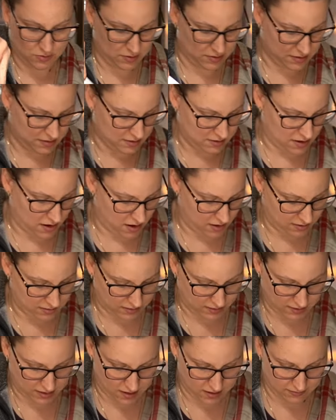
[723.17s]
does not
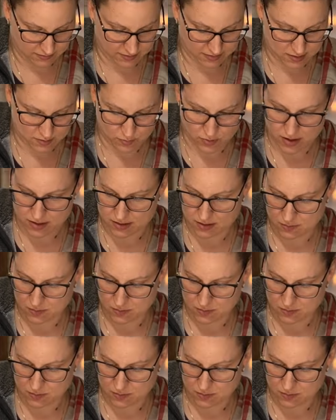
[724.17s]
love express